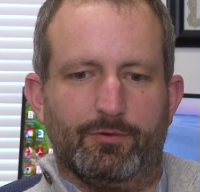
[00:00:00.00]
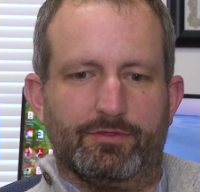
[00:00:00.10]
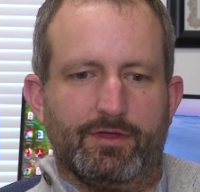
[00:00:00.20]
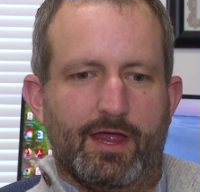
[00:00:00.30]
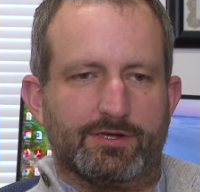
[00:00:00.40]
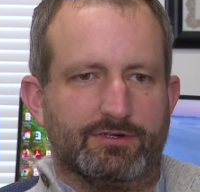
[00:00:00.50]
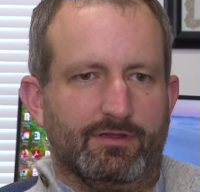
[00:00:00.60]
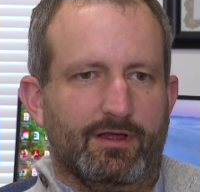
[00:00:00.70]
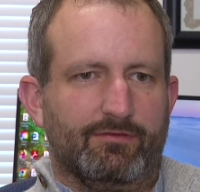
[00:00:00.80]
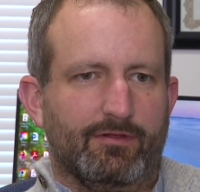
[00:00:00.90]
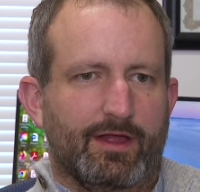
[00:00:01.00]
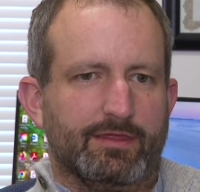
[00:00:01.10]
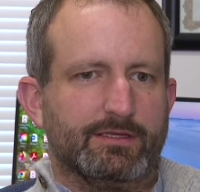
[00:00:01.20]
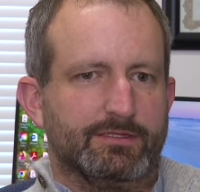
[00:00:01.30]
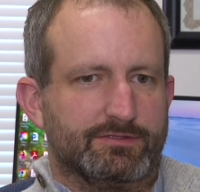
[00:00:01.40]
both the national level
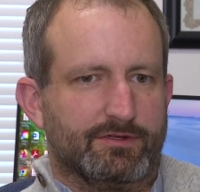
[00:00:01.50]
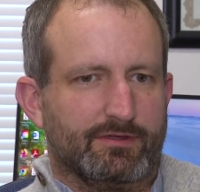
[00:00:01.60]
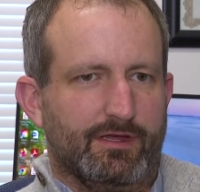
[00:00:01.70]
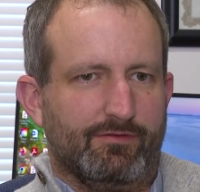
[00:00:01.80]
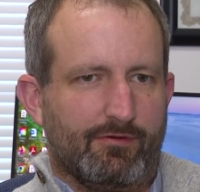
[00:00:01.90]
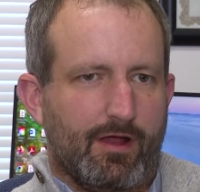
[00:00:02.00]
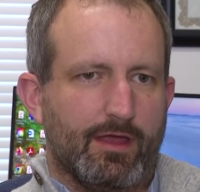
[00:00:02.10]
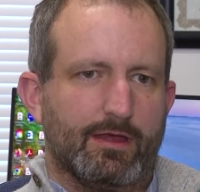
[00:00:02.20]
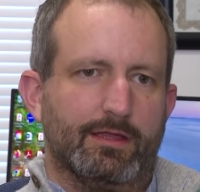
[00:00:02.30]
and the district level, right?